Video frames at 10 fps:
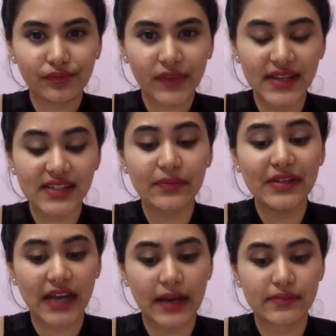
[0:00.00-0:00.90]
it's going to be
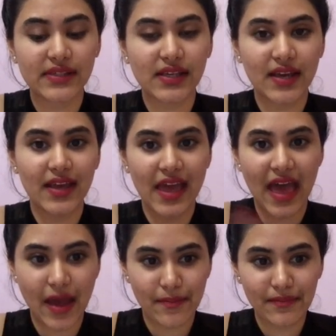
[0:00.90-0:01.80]
times
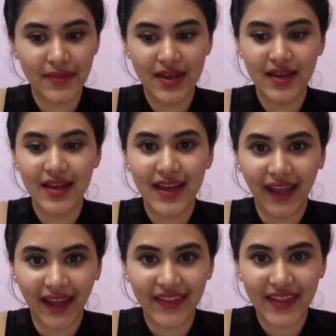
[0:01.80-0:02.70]
m,
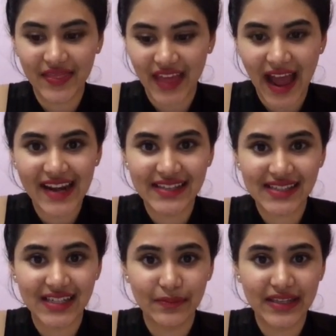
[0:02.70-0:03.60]
and then that is
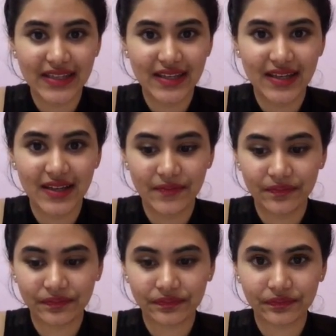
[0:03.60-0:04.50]
going to be
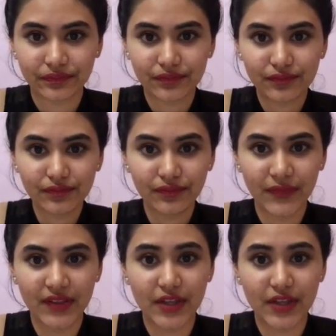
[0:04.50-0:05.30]
the